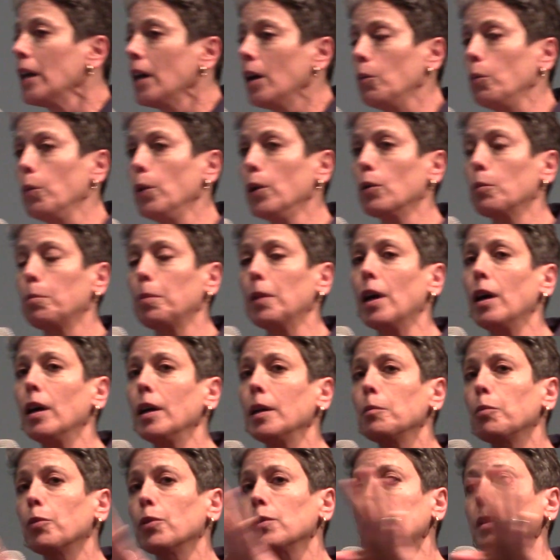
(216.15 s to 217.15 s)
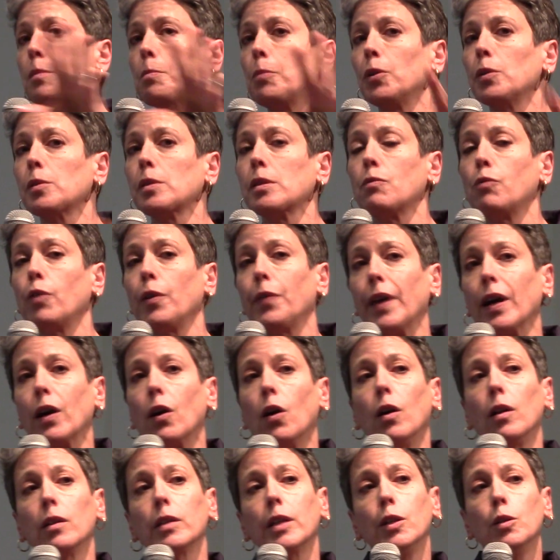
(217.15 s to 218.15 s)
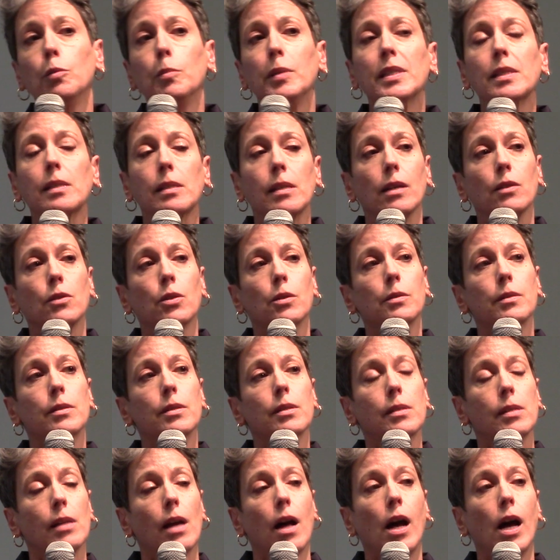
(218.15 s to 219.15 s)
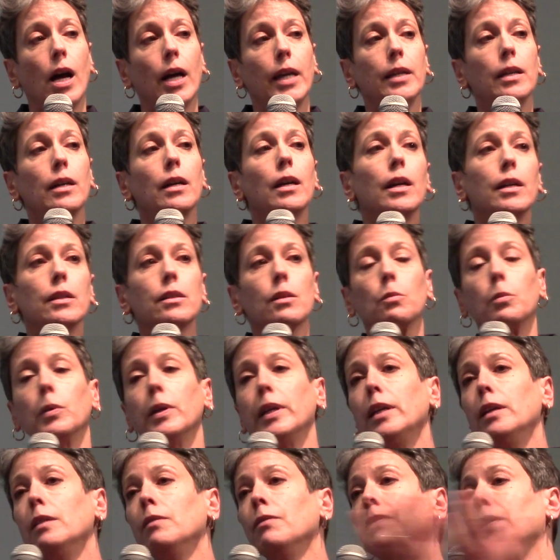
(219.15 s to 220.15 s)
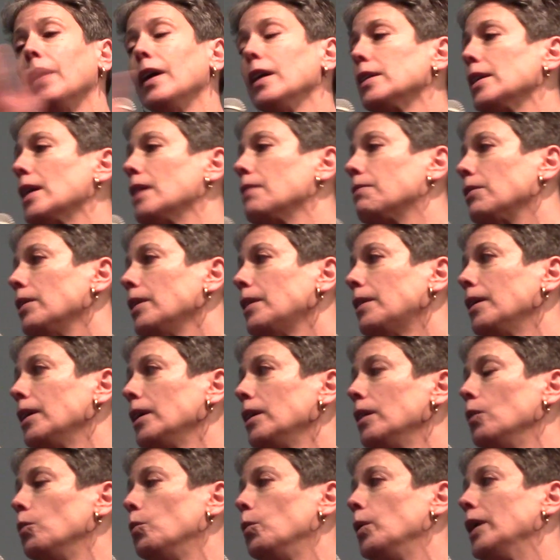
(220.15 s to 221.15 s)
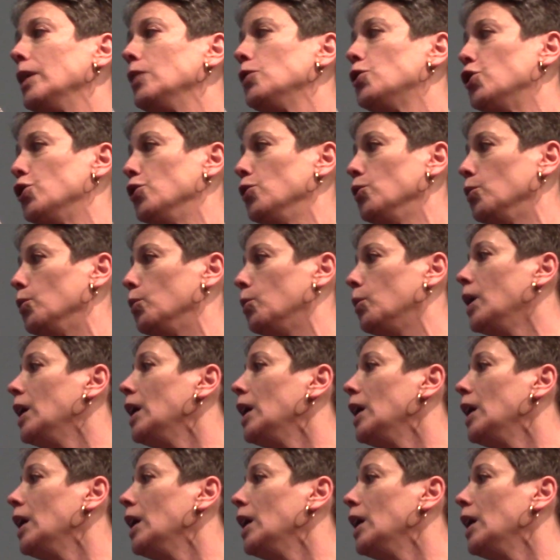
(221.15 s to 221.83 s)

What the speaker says: And we are applying principles of what they call human-centered design to reinvent everything that we do